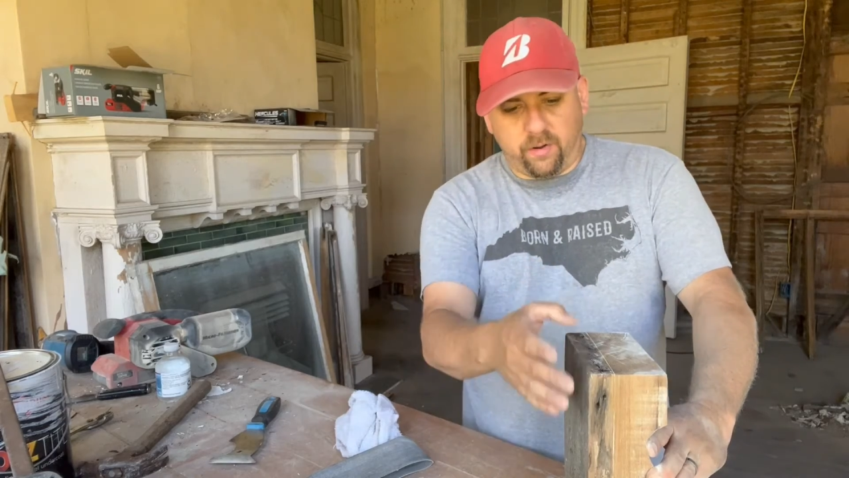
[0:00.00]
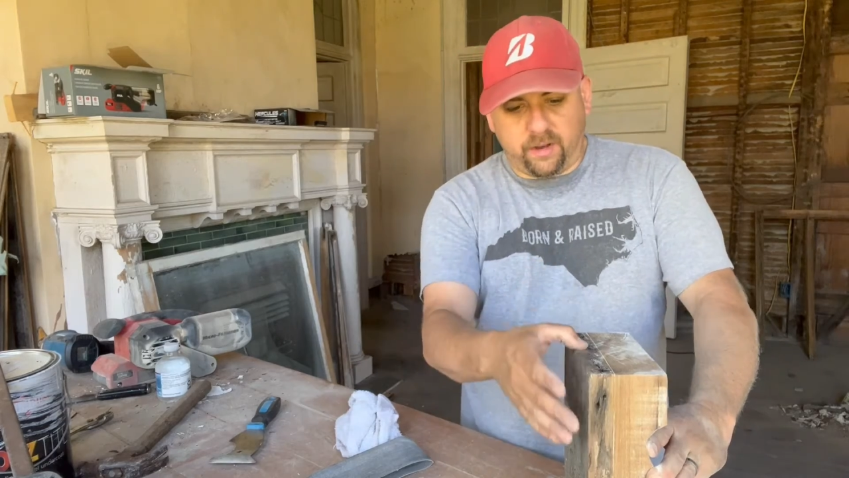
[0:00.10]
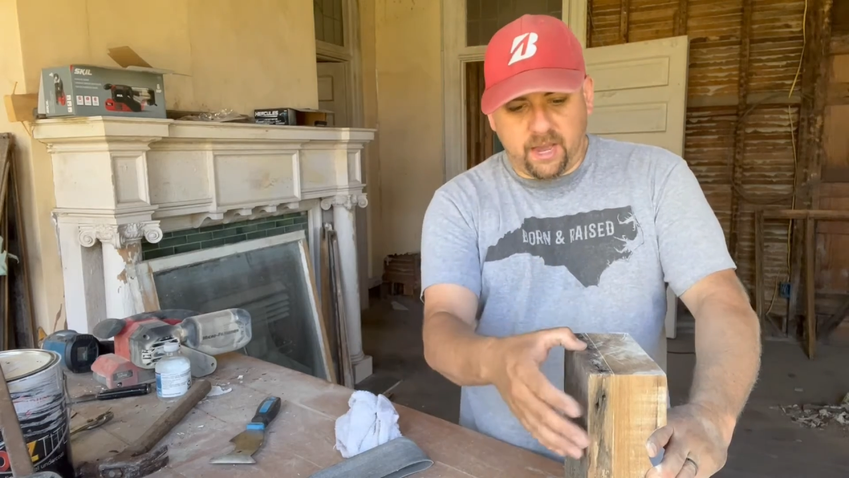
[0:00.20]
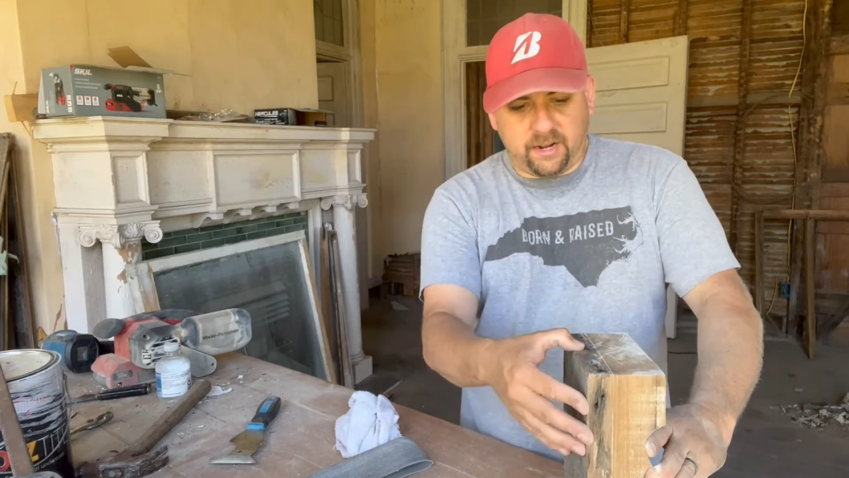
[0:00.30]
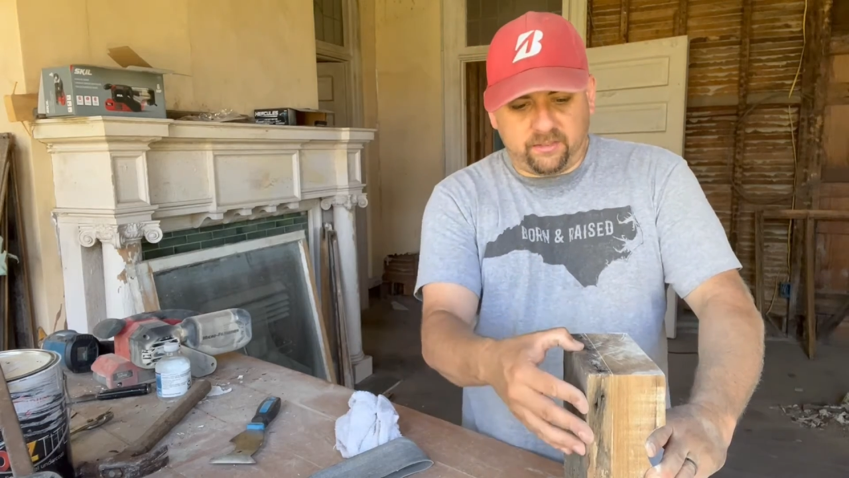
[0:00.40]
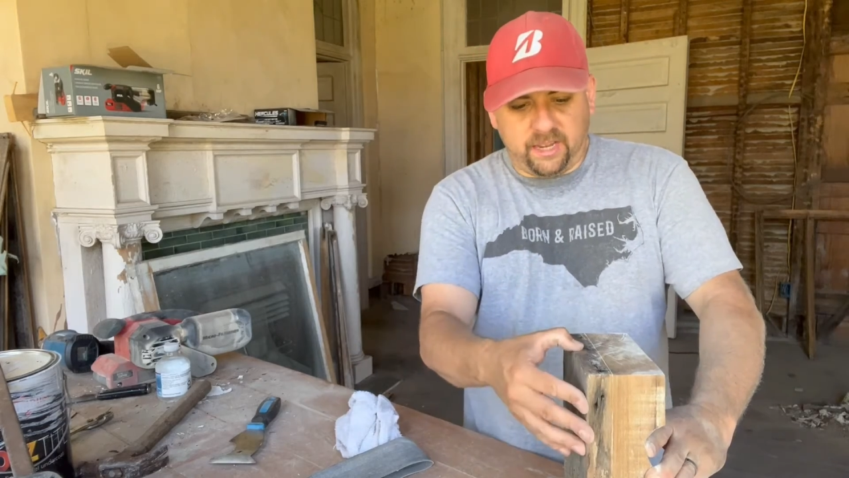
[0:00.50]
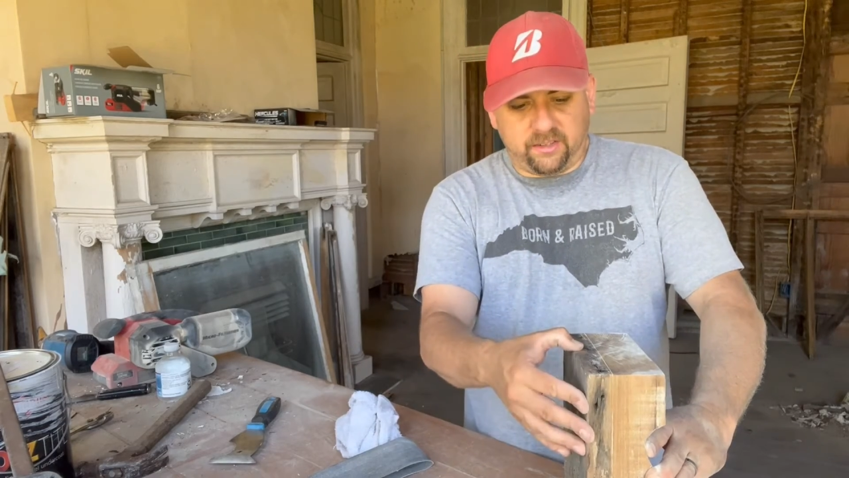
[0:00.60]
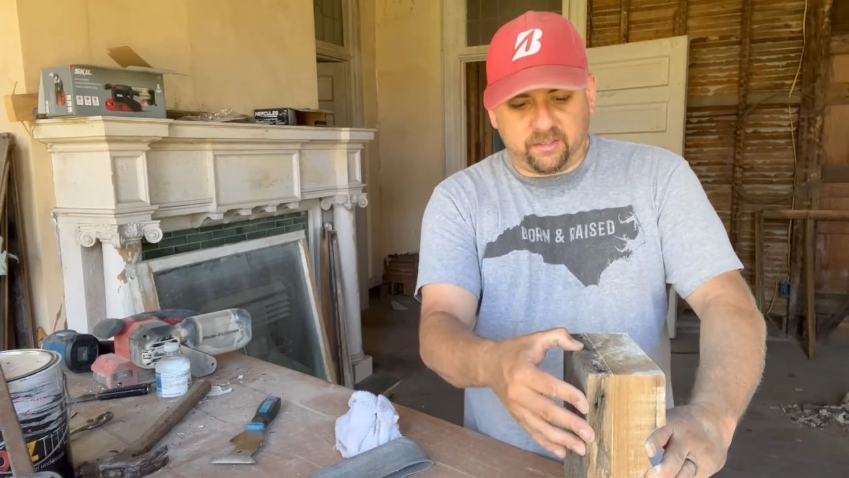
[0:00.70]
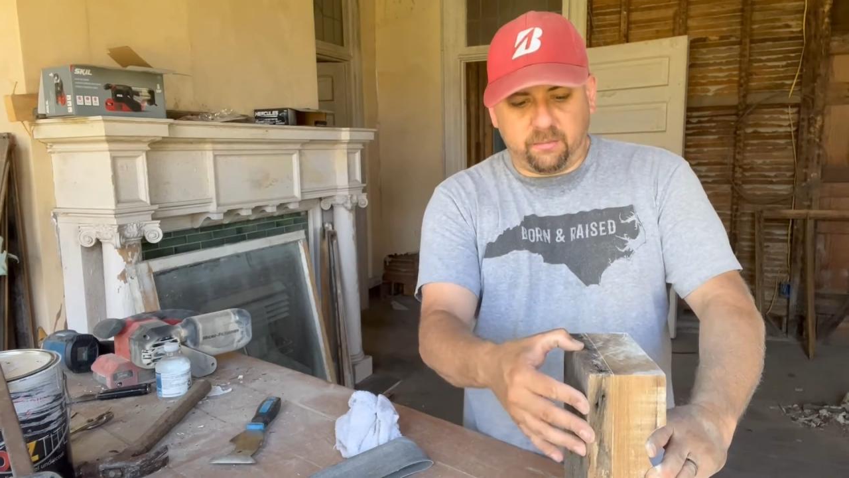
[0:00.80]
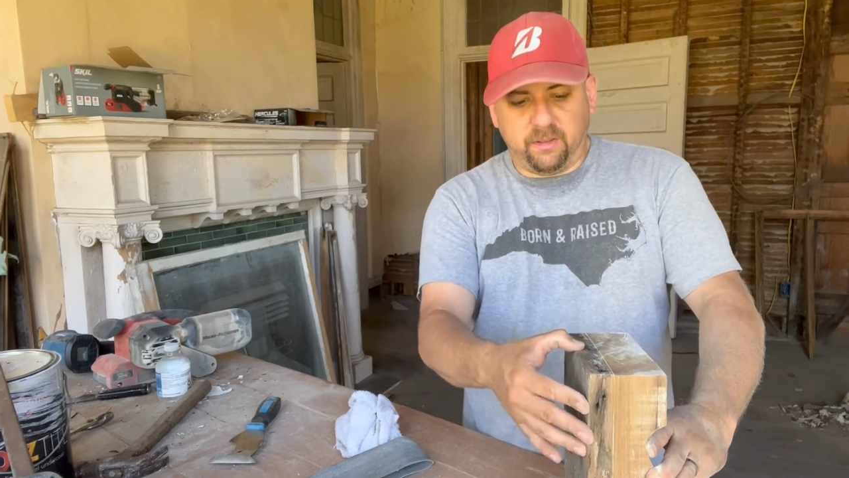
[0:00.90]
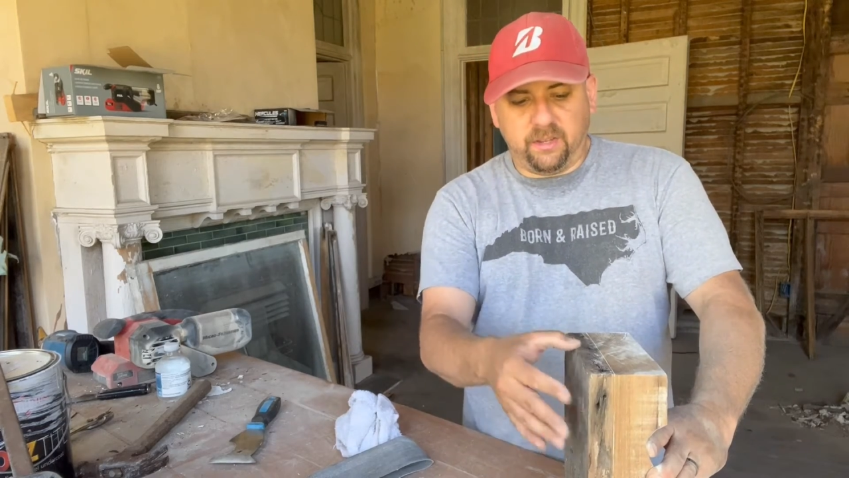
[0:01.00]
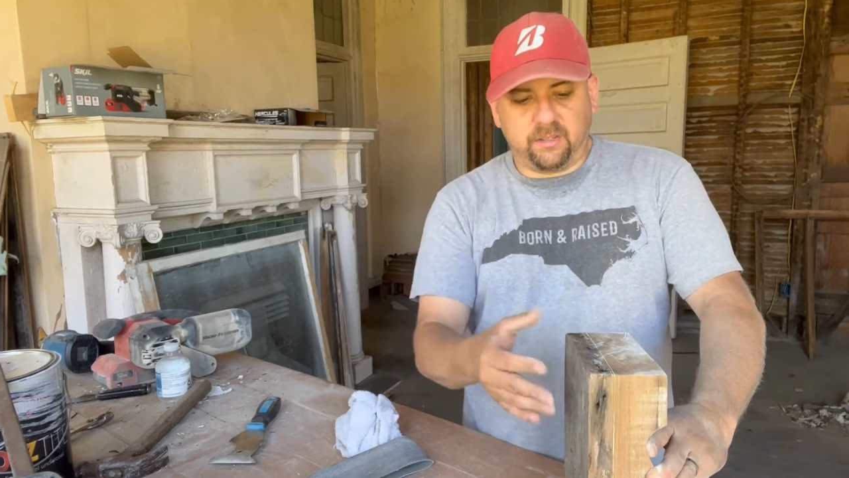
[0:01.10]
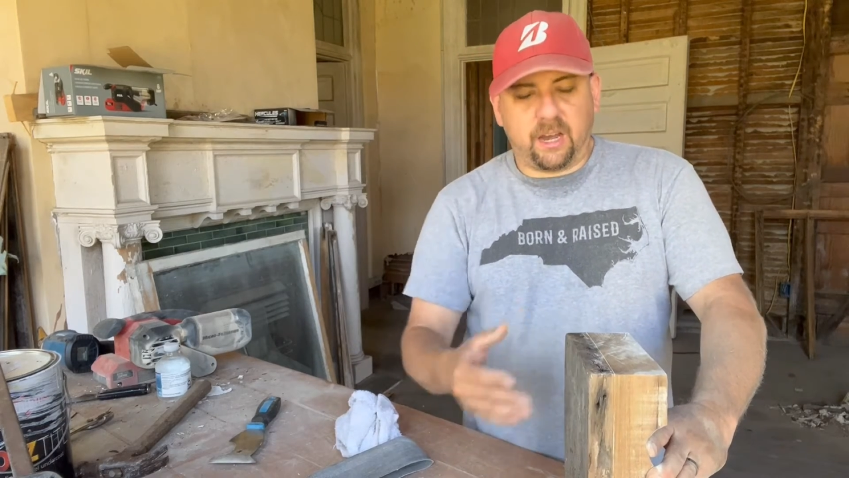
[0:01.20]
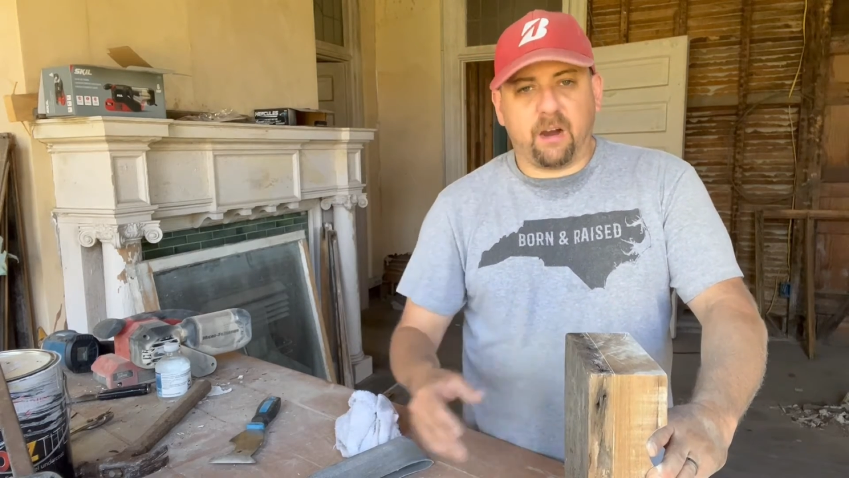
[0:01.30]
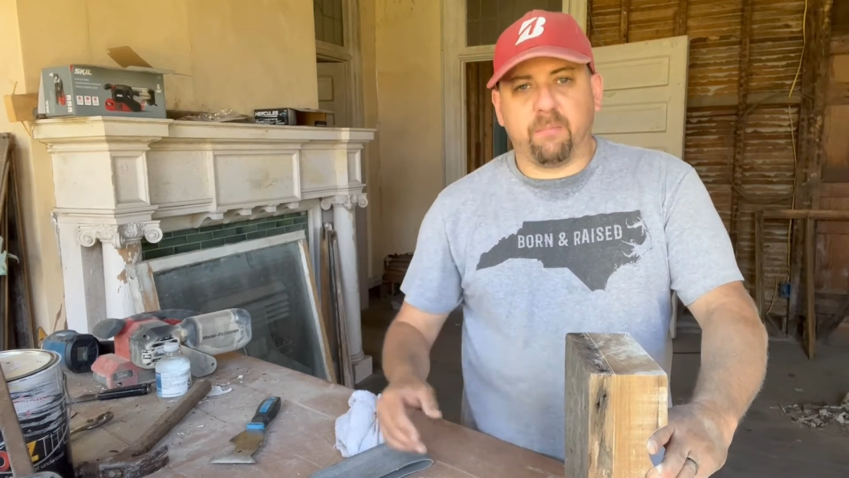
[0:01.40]
and kind of take some of these
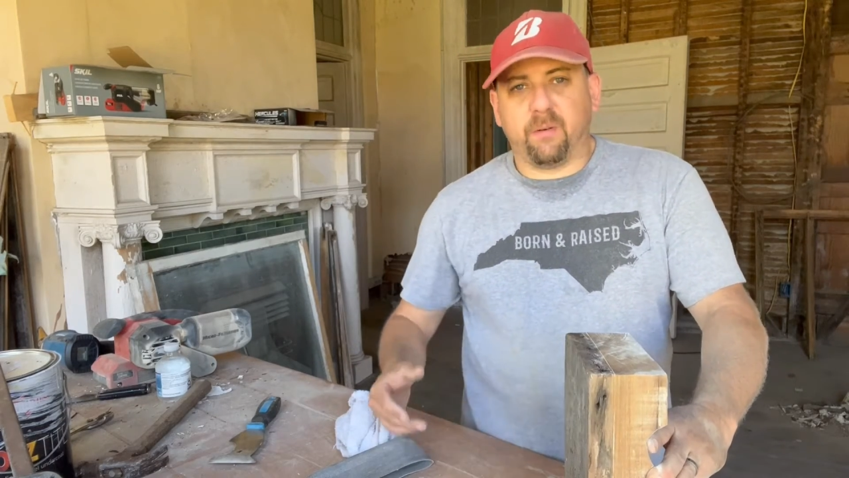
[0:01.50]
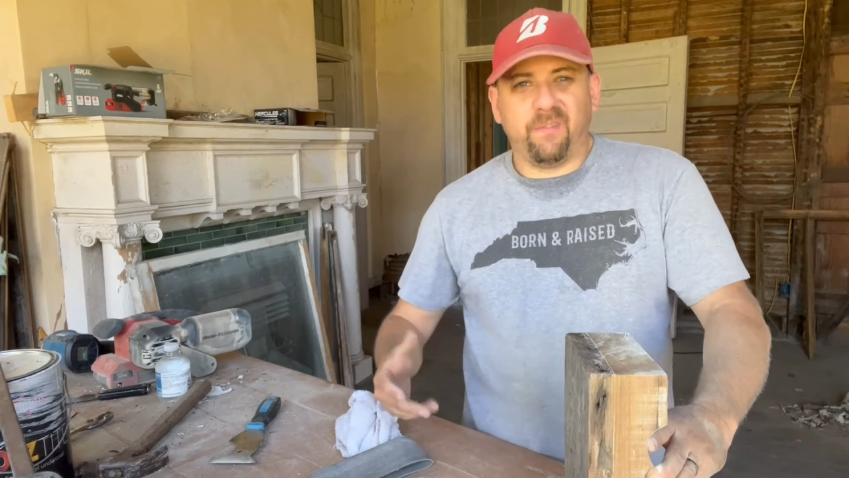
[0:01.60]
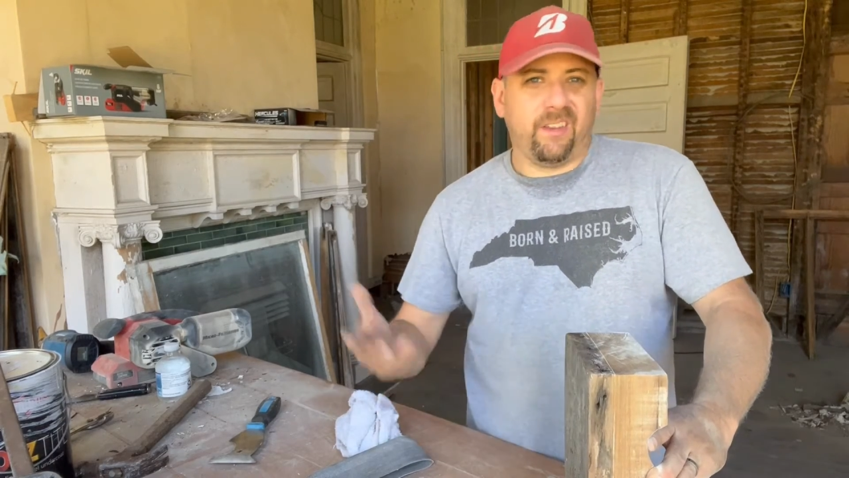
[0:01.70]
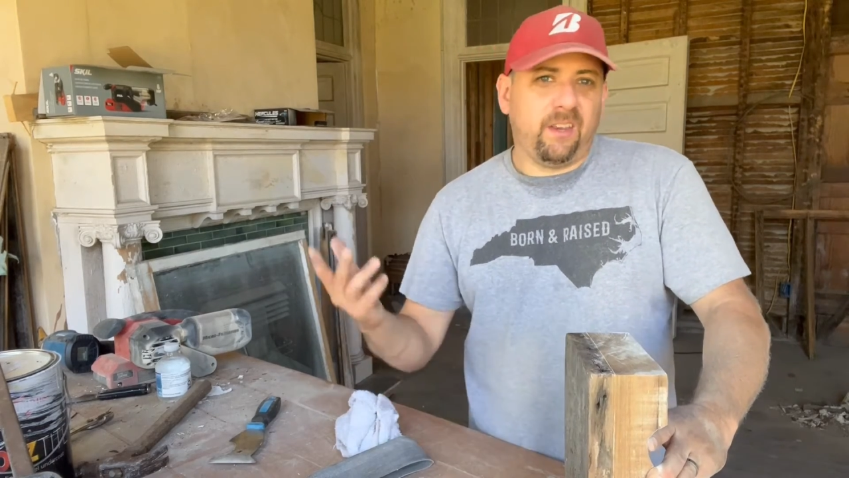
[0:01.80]
out. But,